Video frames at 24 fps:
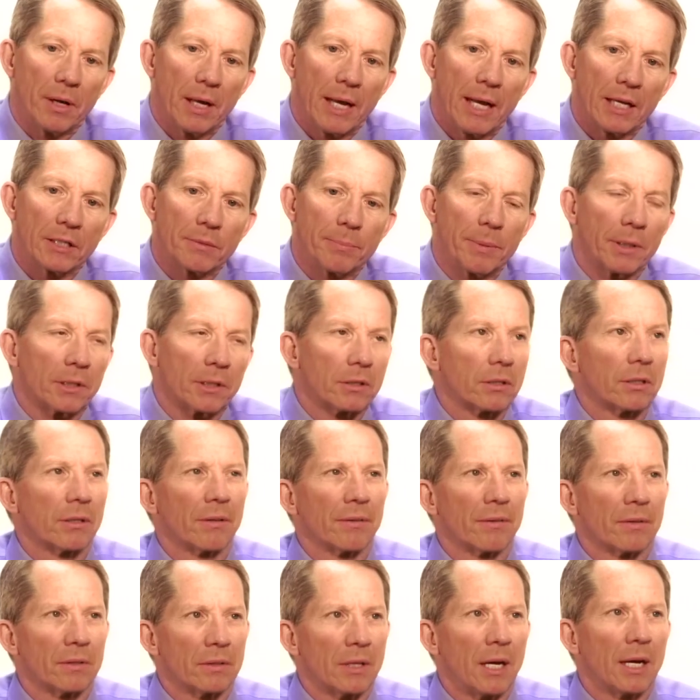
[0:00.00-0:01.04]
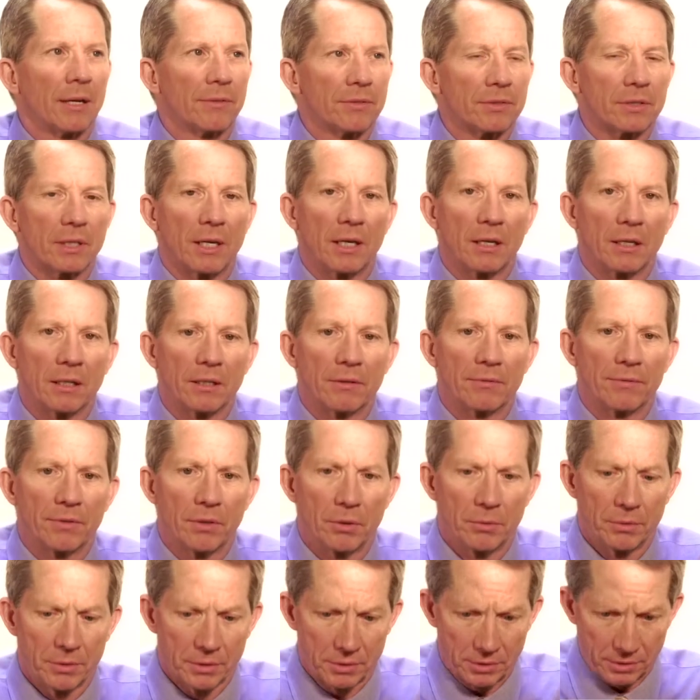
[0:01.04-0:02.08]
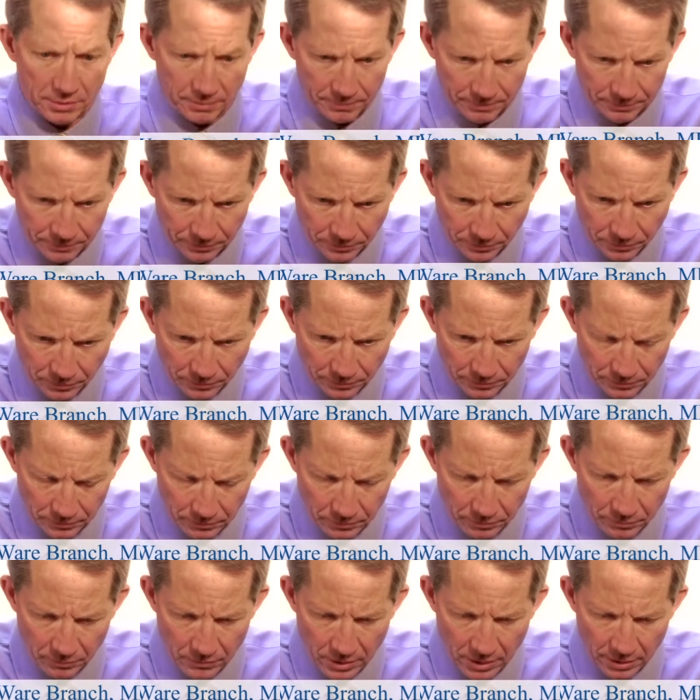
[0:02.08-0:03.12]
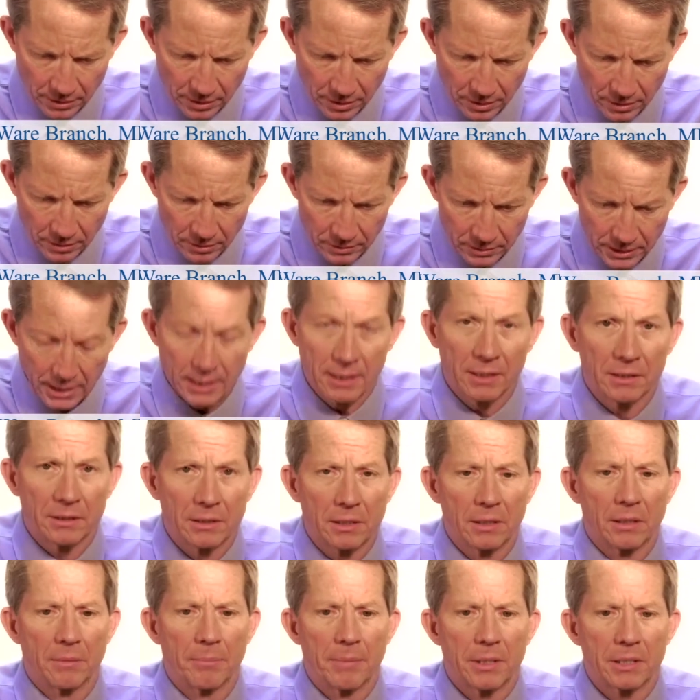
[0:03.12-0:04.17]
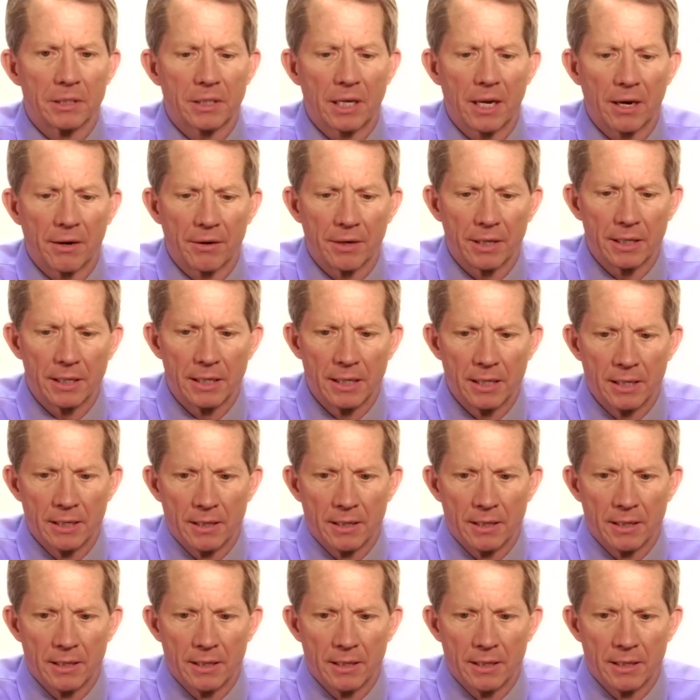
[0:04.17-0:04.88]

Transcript: aspects of their lifestyle influence their tendency to miscarry.